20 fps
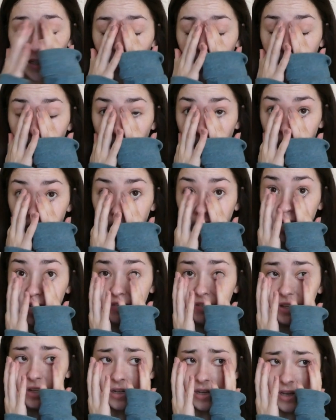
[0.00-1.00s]
I'm not
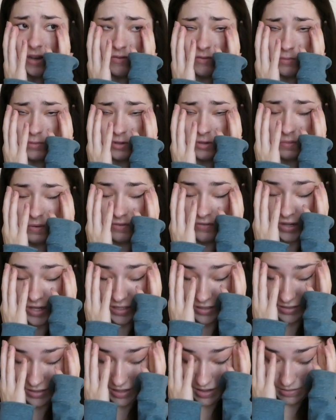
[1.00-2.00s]
thriving, I haven't washed my
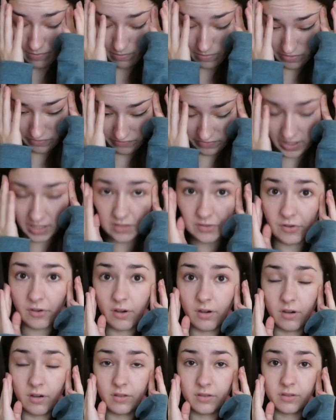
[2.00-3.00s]
face yet. My face
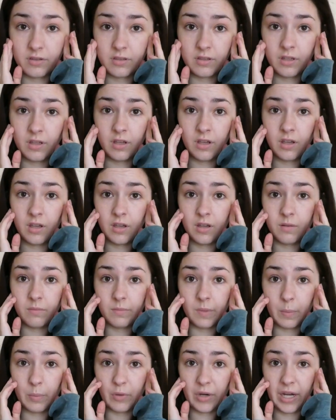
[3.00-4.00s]
hurts,
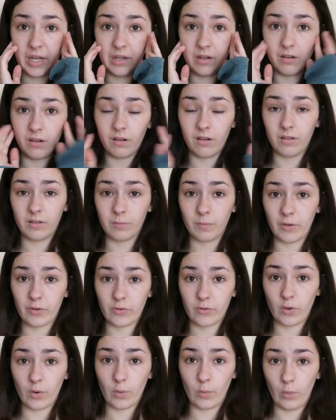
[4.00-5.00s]
my brain hurts, my
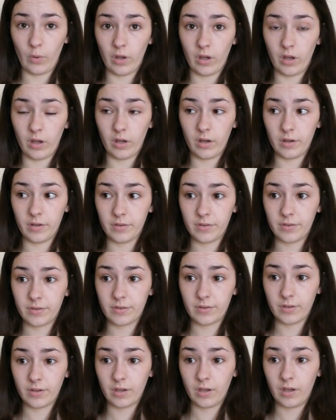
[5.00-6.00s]
soul
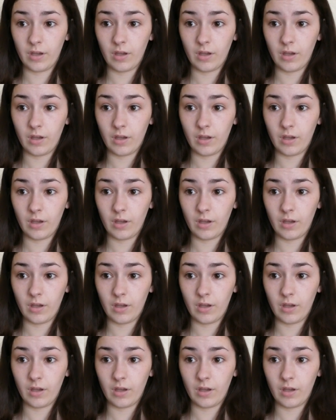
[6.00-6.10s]
hurts.